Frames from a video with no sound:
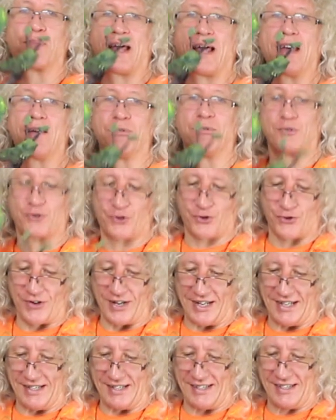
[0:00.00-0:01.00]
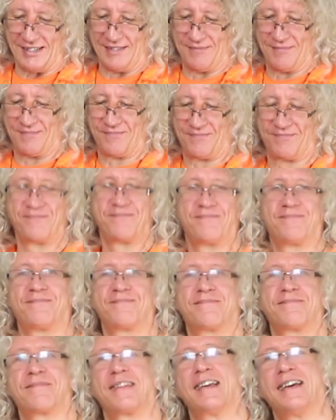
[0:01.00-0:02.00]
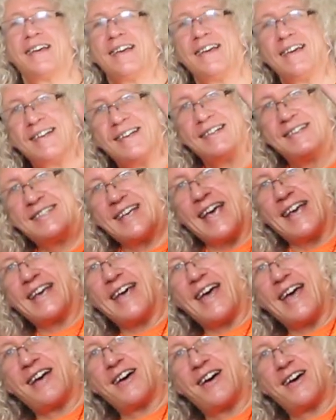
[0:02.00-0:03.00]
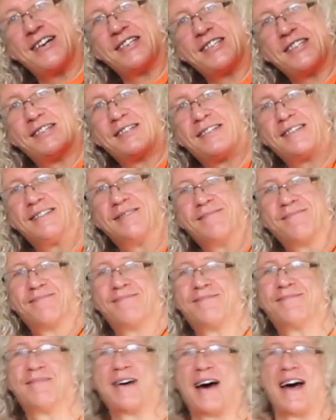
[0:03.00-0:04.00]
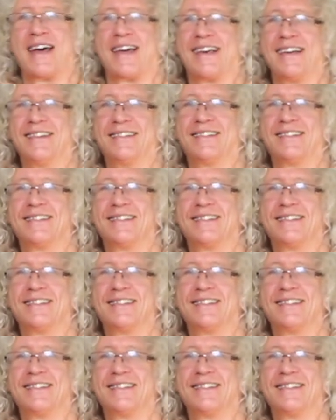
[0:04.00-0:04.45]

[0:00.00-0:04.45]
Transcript: playable trees. Take care guys, bye.